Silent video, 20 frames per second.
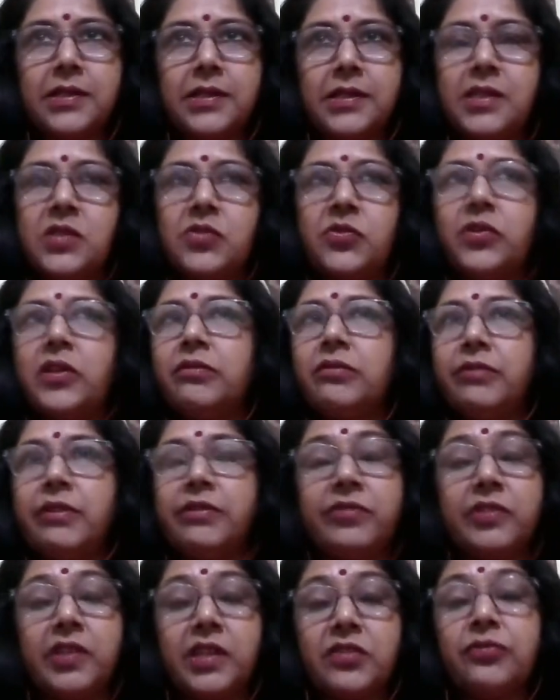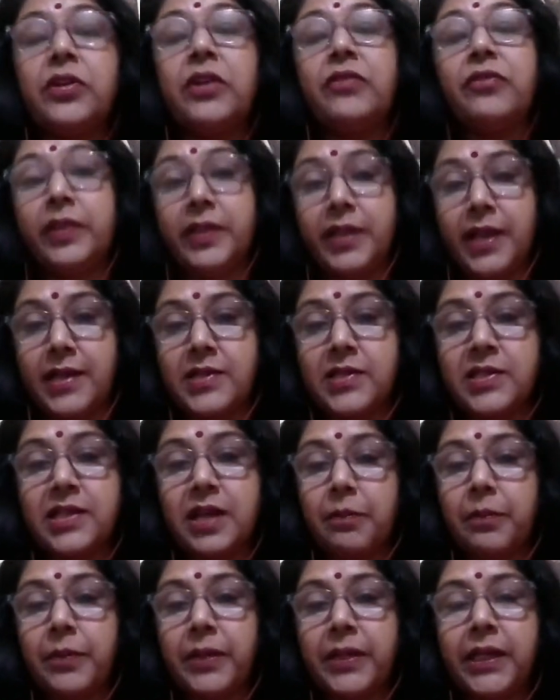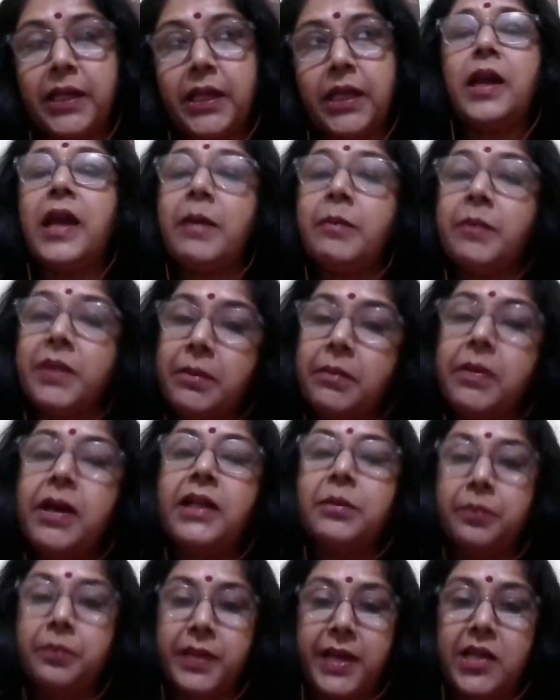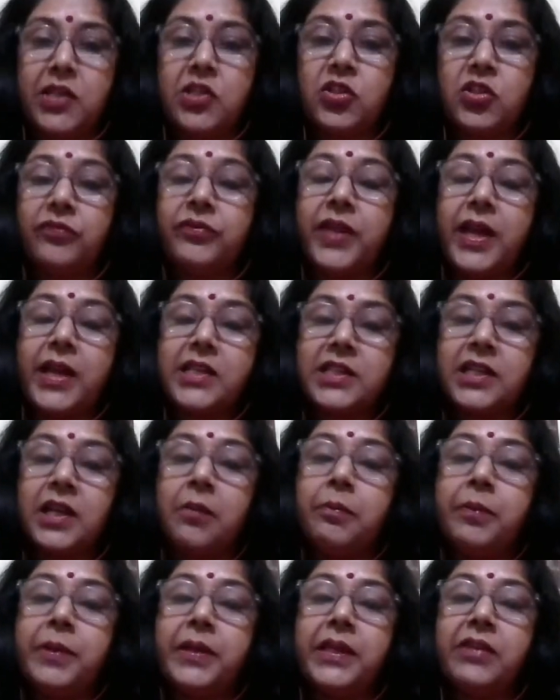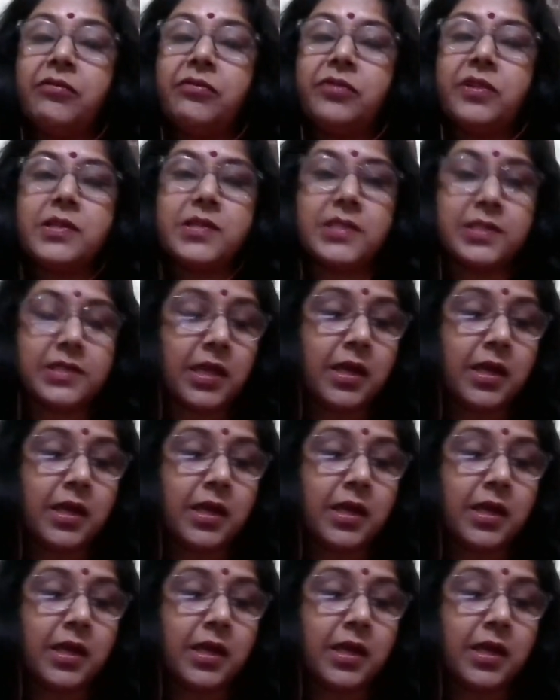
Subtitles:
in his work. We worked for a finance company. Ahmedabad branch of that company was